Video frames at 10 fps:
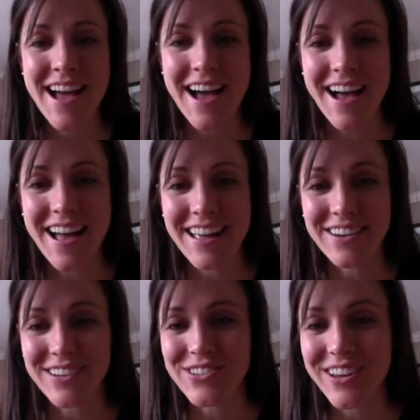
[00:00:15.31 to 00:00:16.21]

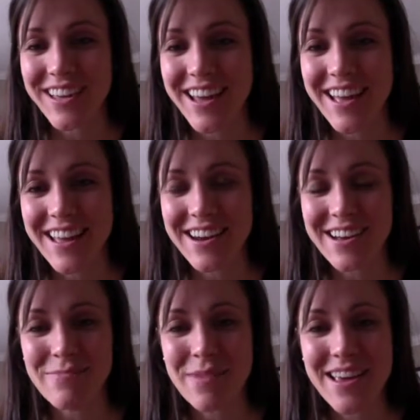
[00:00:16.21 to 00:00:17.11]
in Australia, and
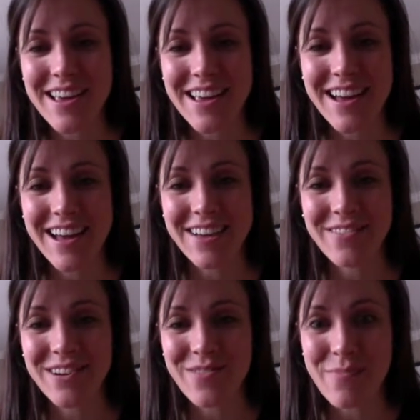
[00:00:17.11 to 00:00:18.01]
I'll be
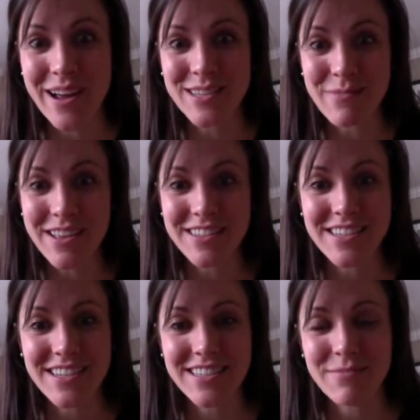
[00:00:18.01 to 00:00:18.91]
one of the
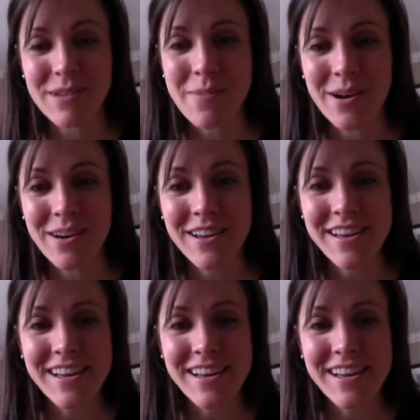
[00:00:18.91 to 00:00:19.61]
bridesmaids in September.